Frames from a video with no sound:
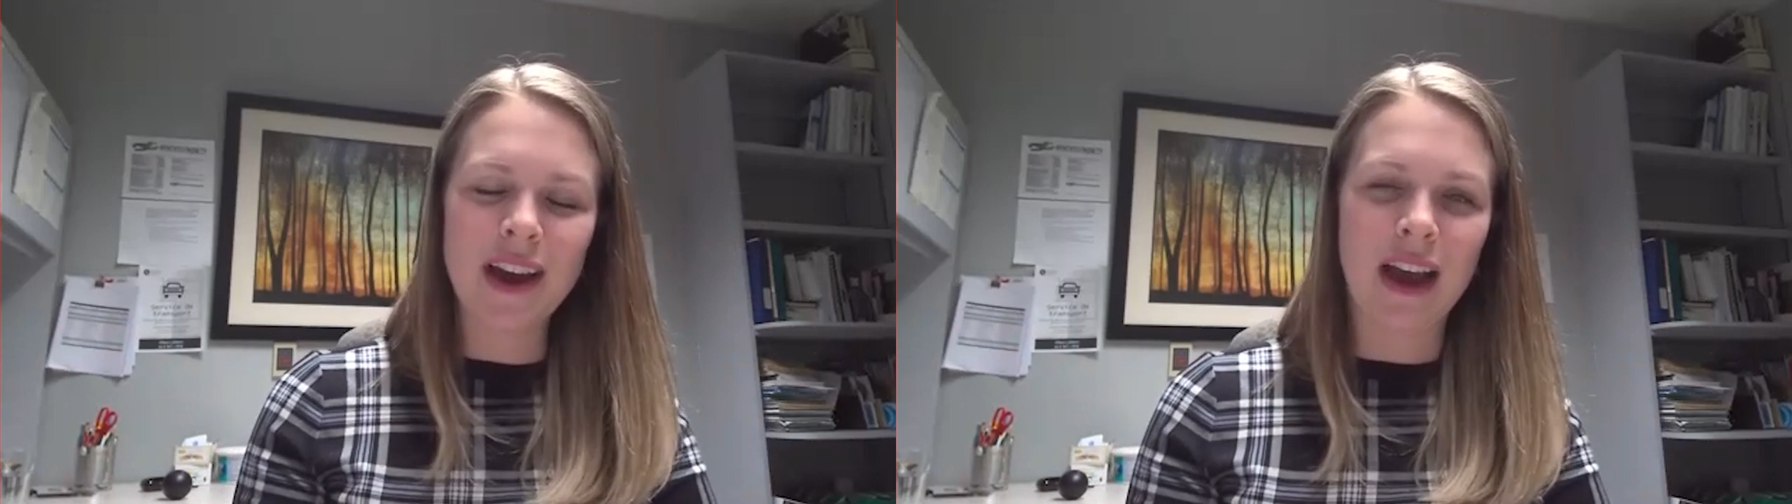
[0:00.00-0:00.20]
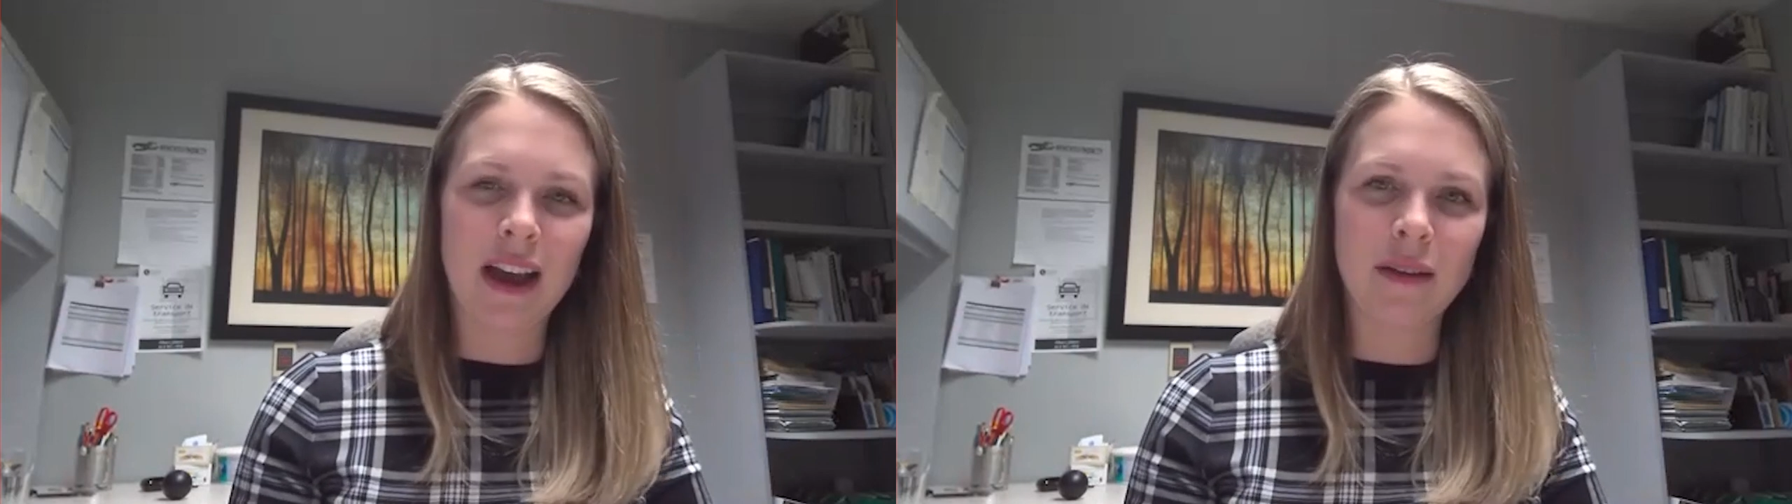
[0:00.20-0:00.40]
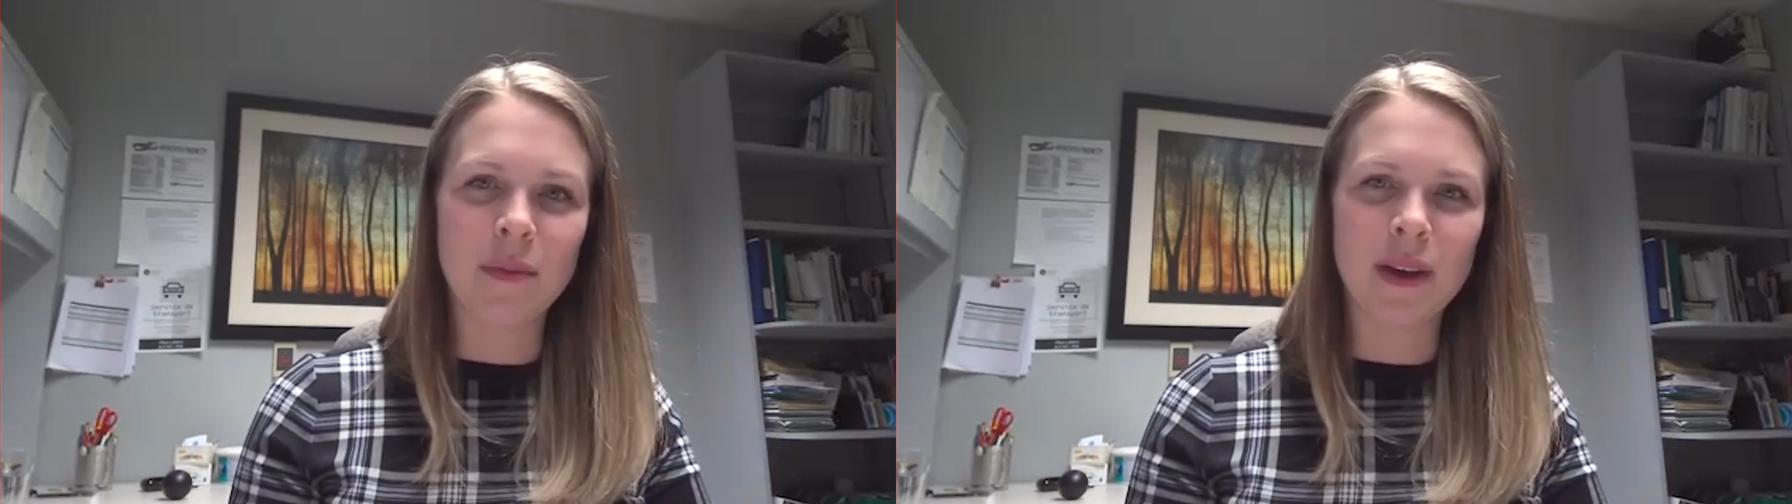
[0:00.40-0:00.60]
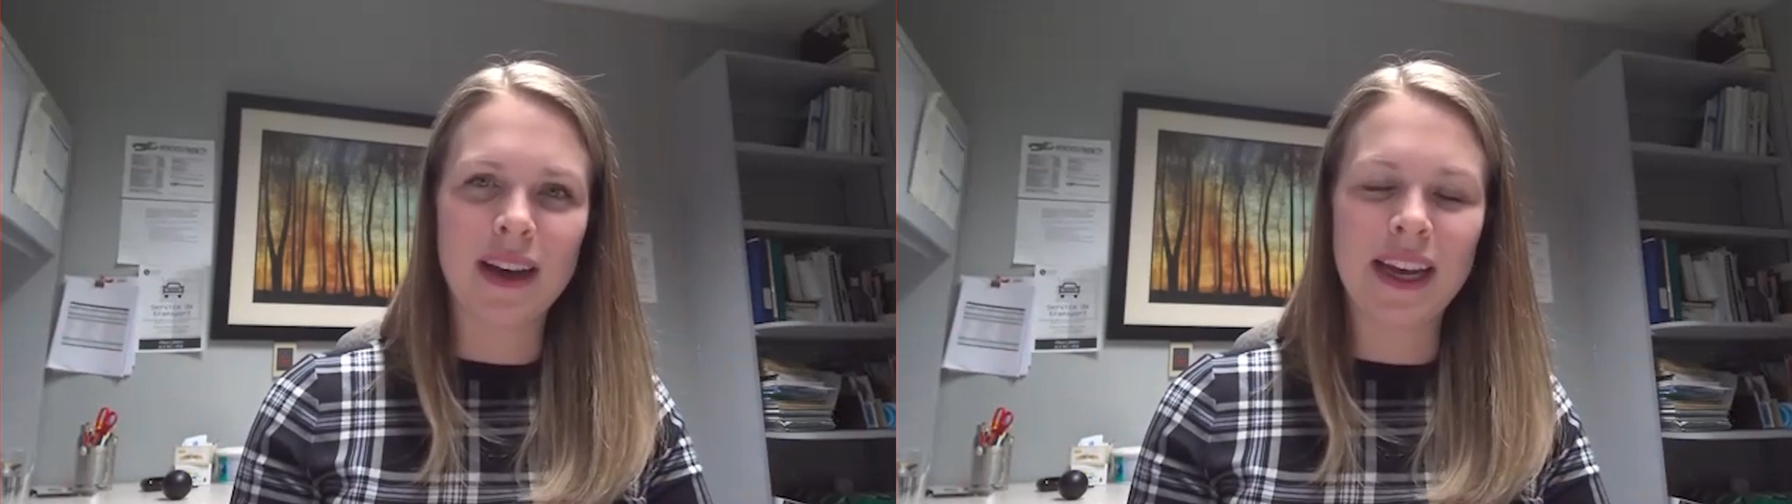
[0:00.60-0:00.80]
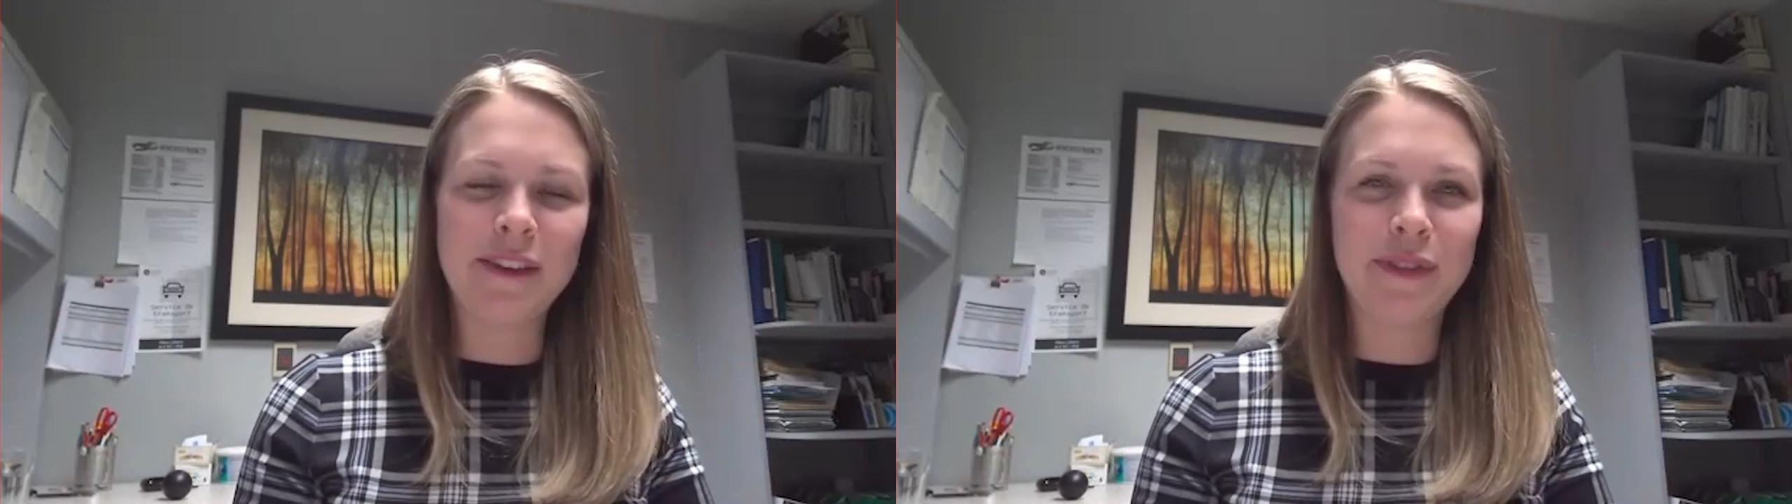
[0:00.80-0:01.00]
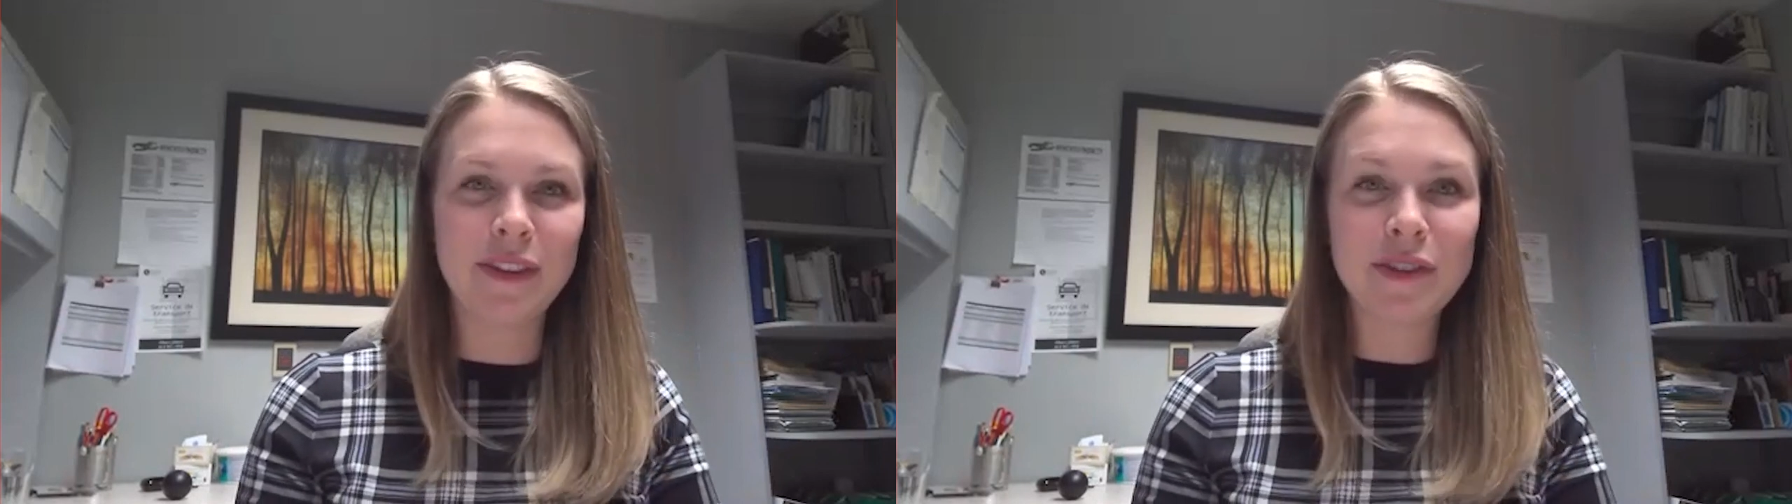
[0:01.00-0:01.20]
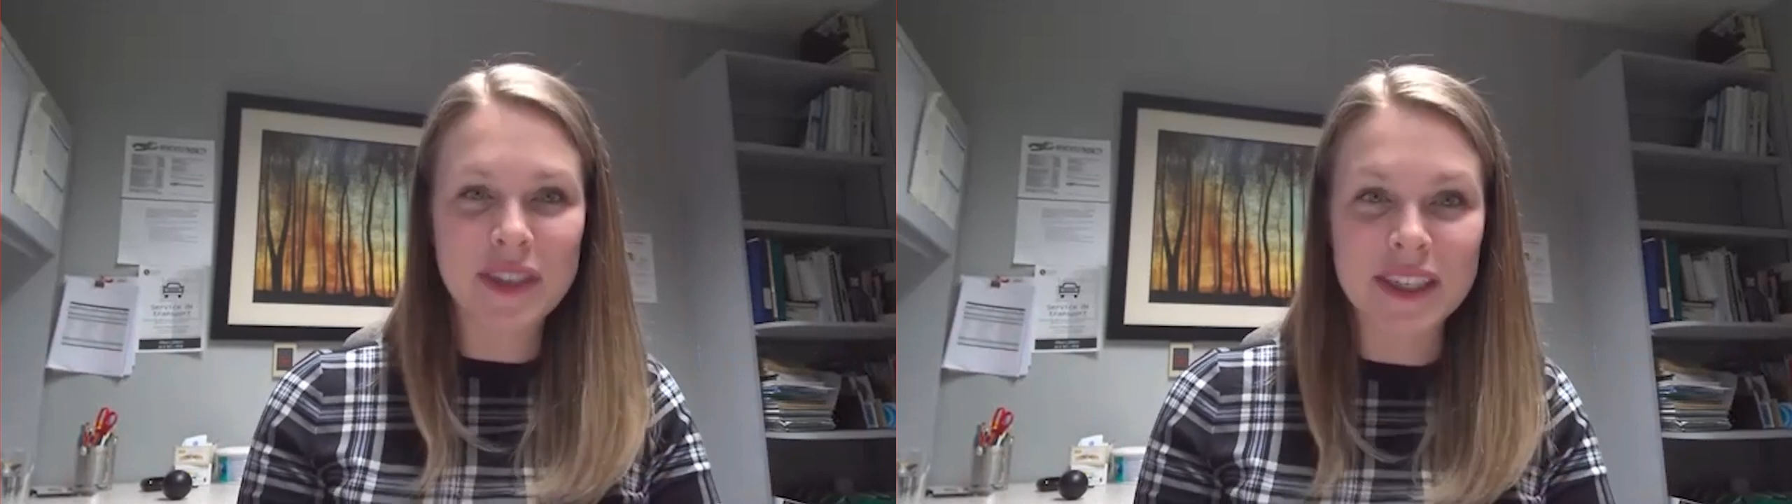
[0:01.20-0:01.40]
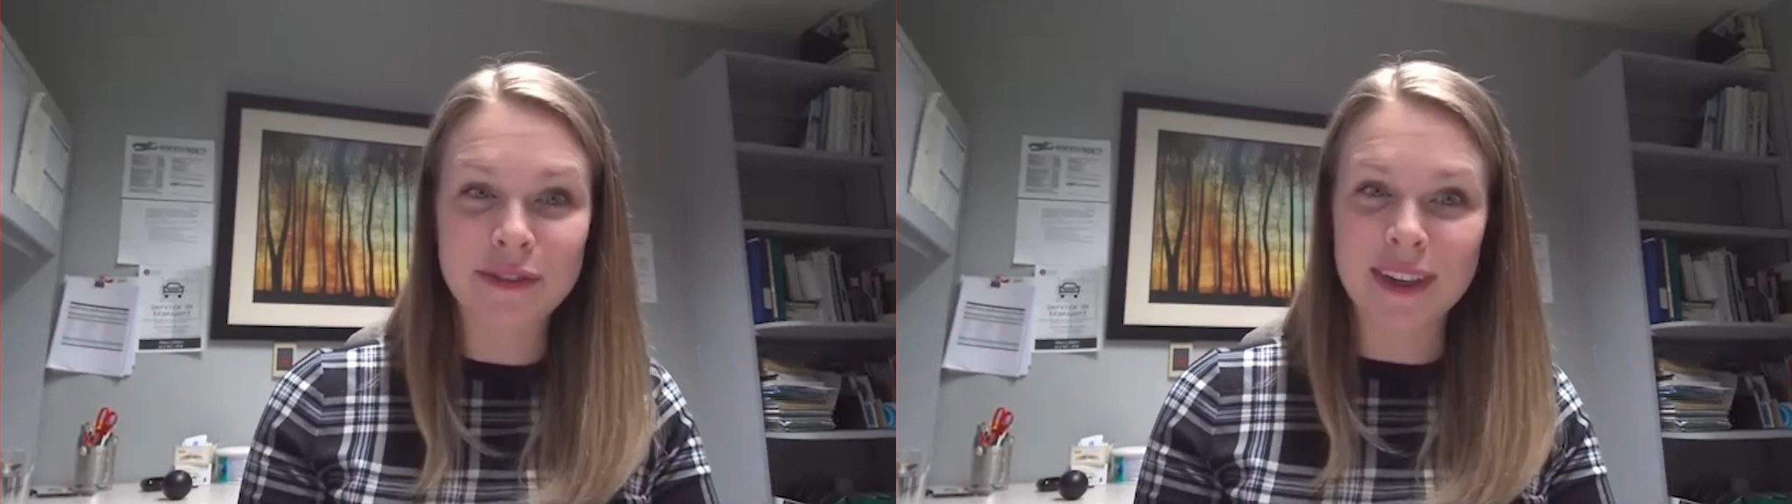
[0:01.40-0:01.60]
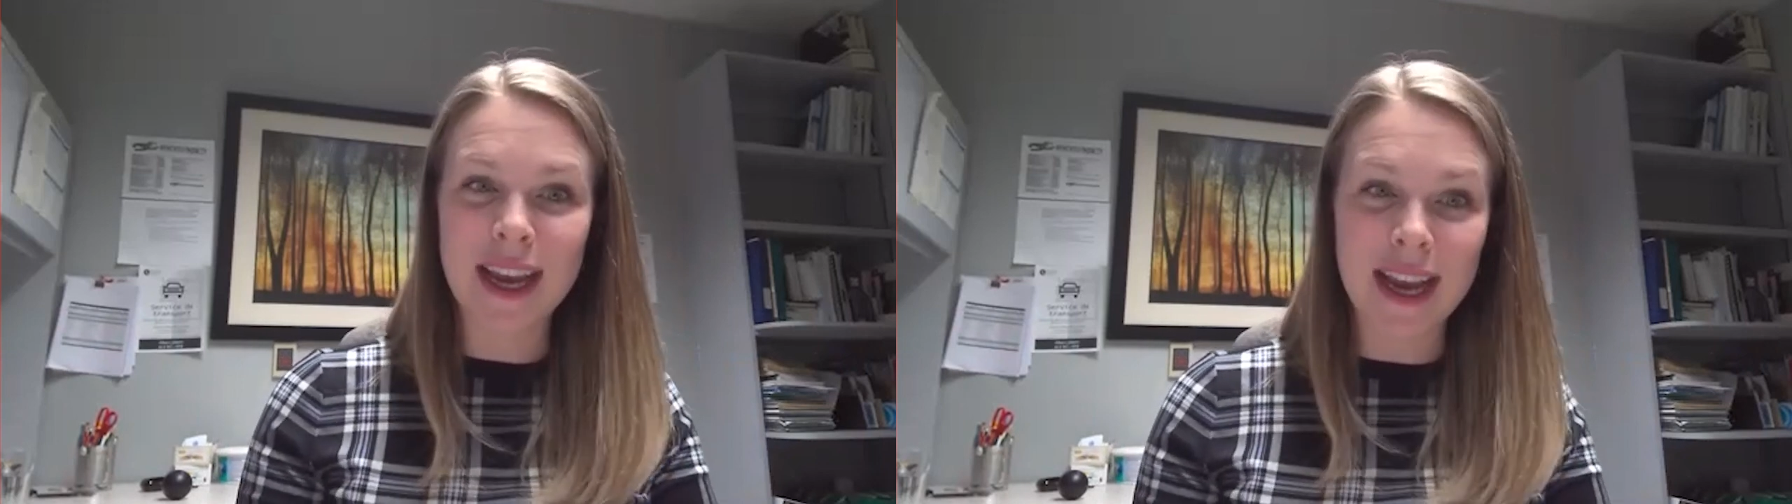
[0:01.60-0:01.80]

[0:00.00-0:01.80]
um i feel there's a different